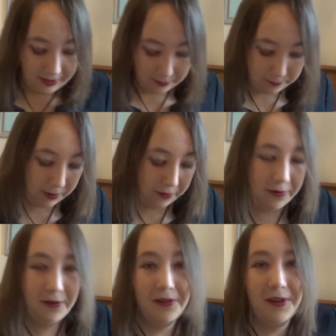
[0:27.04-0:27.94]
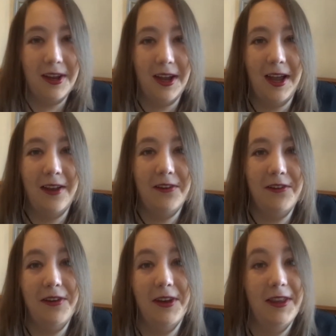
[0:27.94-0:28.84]
ones,
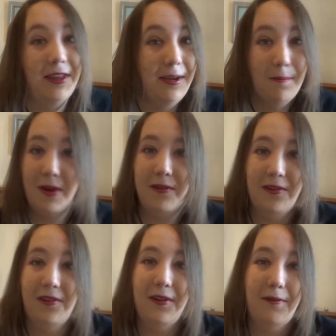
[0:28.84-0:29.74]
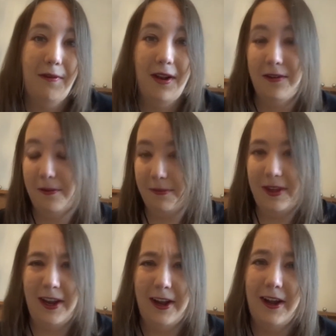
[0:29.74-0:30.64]
and the most random
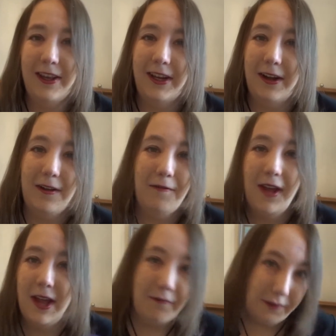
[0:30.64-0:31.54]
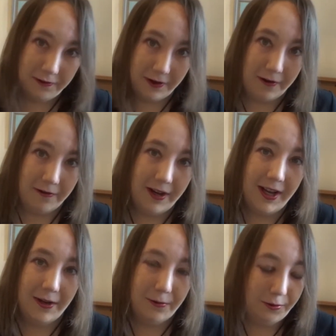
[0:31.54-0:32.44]
thing I think I've ever shown
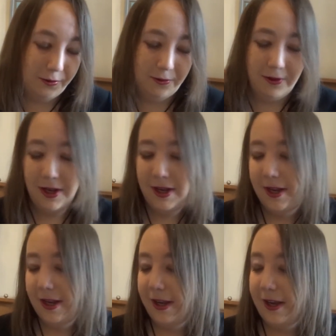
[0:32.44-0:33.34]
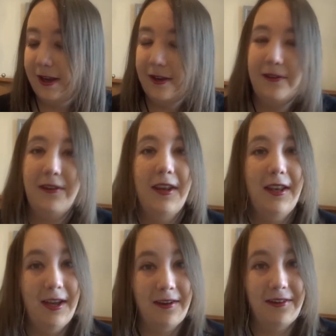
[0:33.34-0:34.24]
in a haul is
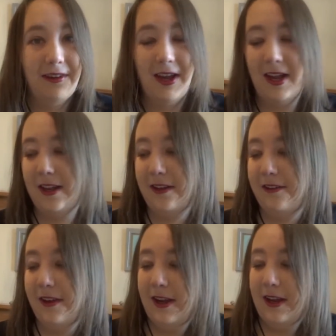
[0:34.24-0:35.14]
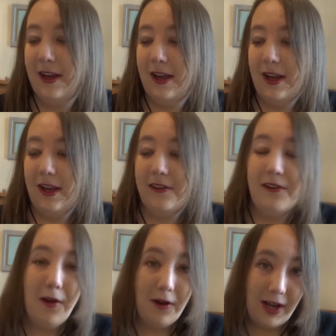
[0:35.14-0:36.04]
this, and it's
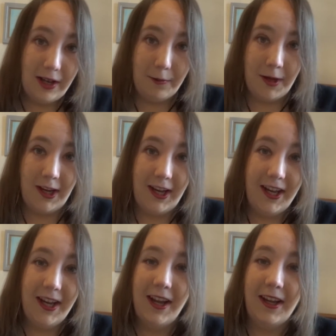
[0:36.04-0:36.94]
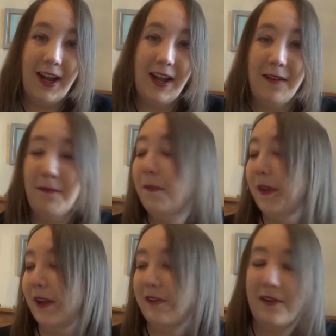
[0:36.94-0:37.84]
not Halloweeny. Again,
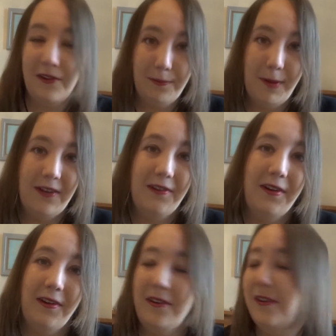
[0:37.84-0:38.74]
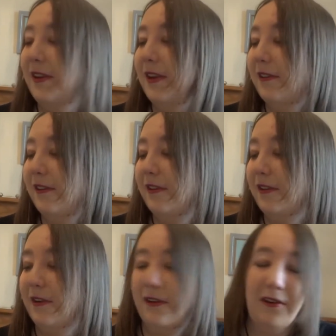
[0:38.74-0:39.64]
as I just mentioned, this
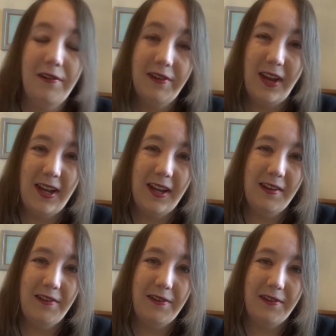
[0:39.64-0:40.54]
you could say is